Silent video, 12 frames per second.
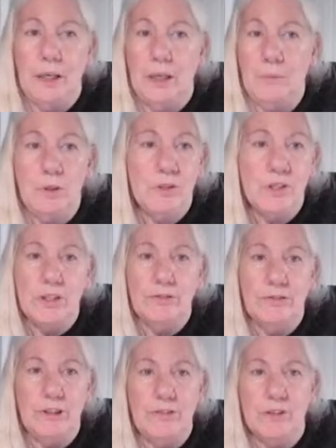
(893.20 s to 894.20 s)
I'm using
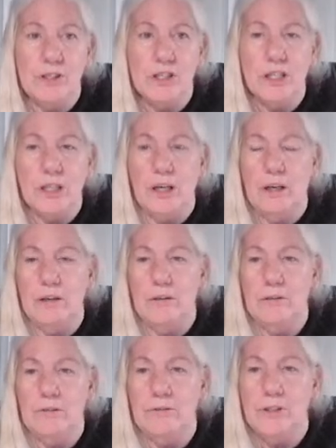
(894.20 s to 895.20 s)
the free version
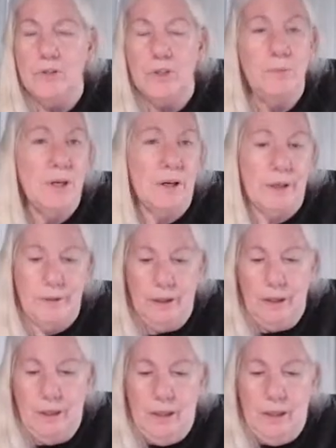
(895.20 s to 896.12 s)
of StreamYard.